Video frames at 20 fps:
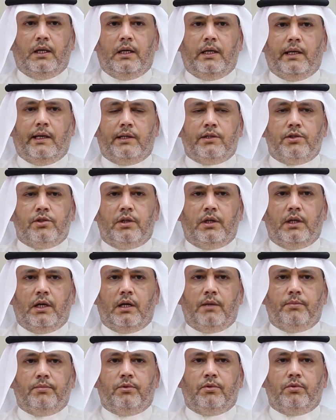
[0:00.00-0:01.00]
Actually,
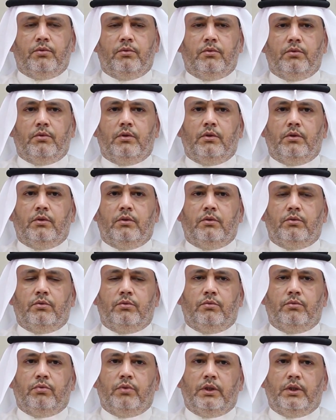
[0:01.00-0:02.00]
up to
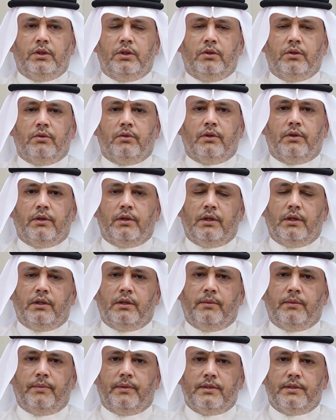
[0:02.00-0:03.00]
20 or
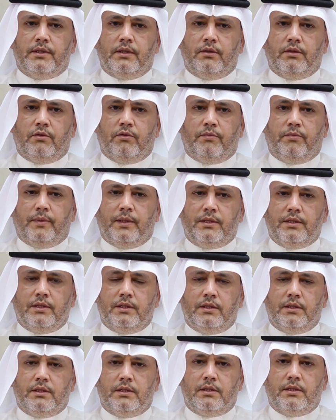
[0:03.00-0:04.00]
30% of
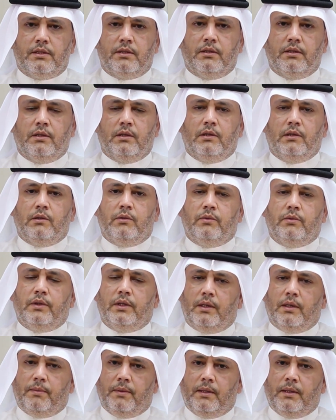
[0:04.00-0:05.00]
patients with
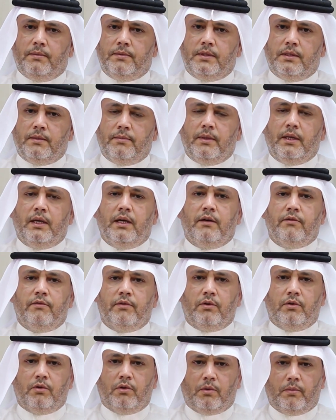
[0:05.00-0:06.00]
epilepsy may have a
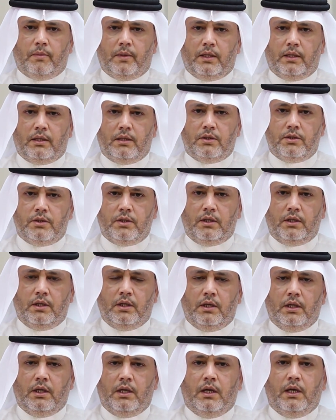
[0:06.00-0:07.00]
normal EEG.
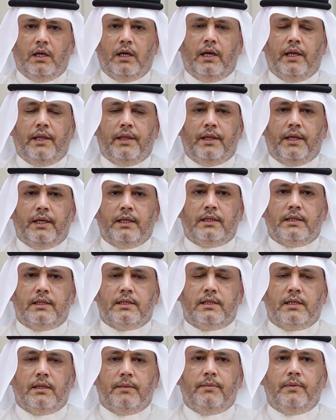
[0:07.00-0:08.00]
And that's
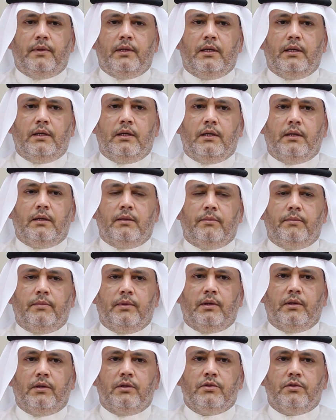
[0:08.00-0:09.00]
simply
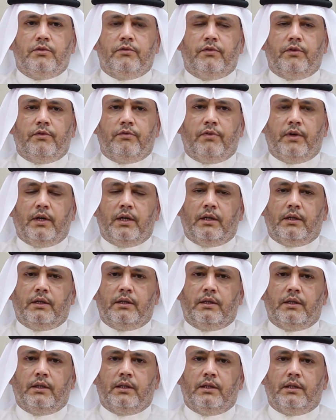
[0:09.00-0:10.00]
because of the
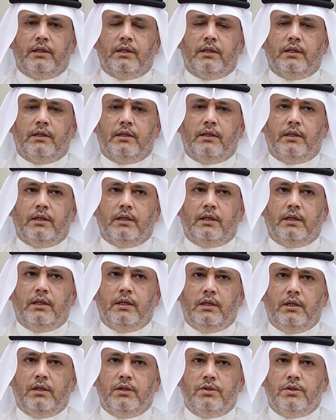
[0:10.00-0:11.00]
fact that the
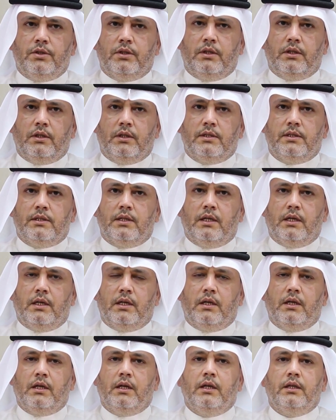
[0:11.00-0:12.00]
EEG is
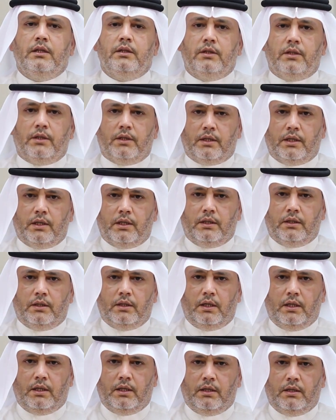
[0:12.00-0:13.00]
done
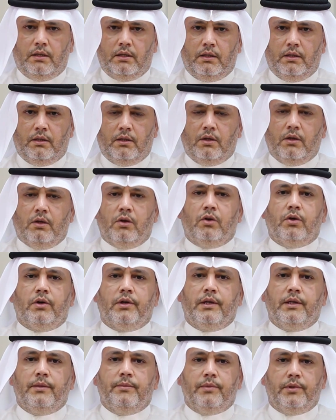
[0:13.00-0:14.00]
interictally or
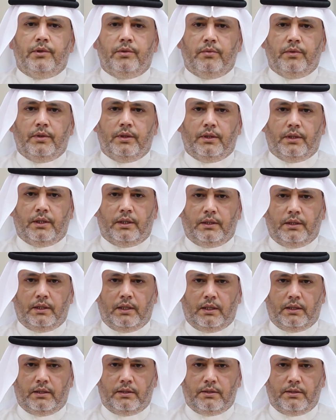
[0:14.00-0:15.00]
in between the
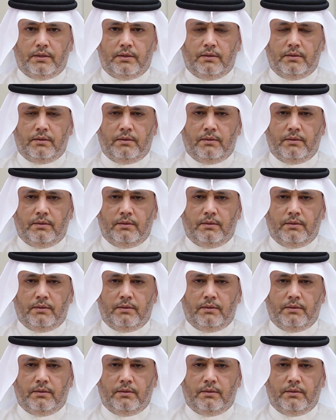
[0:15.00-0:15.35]
attacks.